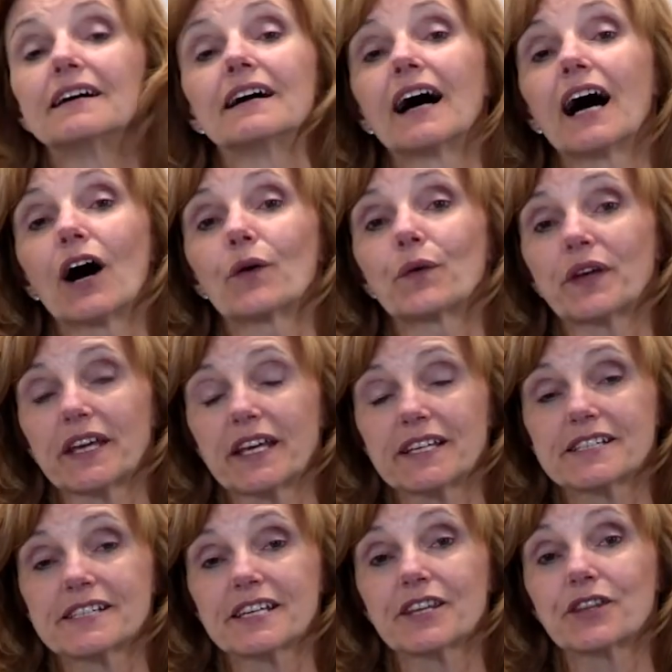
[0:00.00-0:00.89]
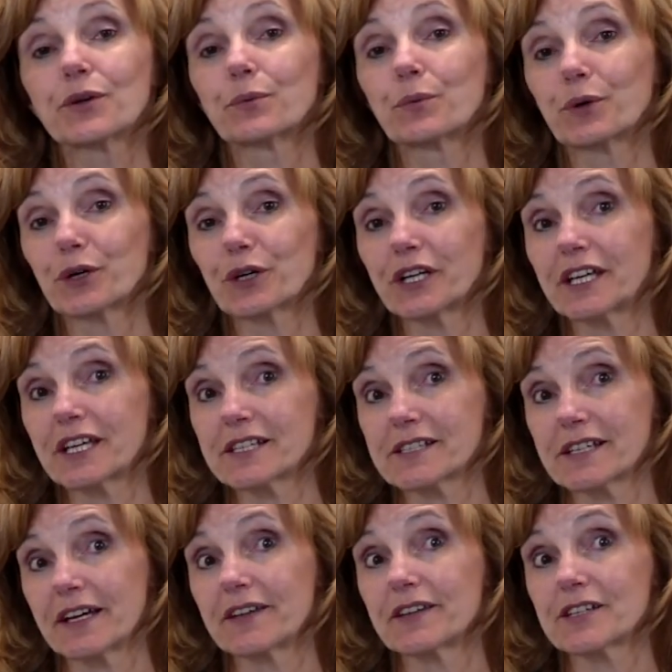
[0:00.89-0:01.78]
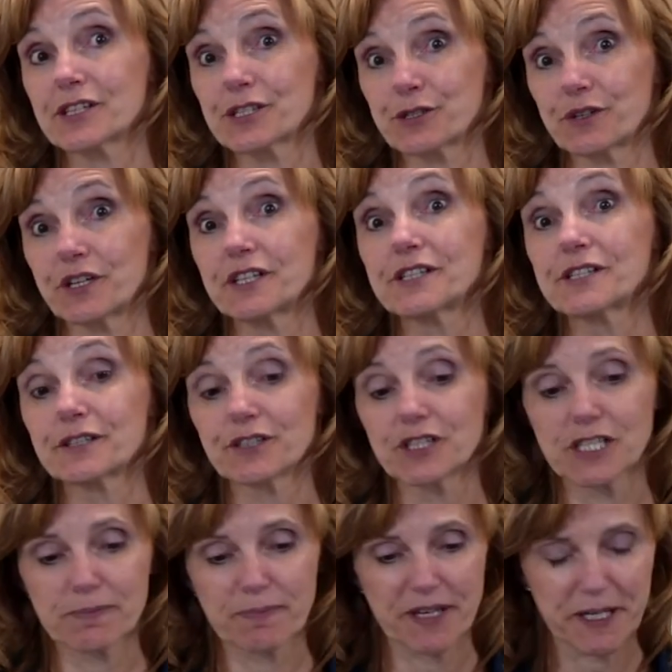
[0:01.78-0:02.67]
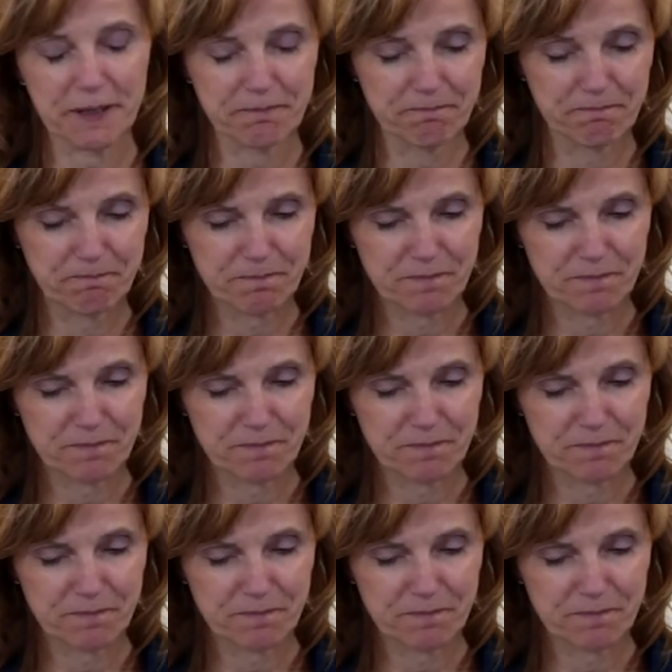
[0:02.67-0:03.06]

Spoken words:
how easy the word gets on the street, so to speak?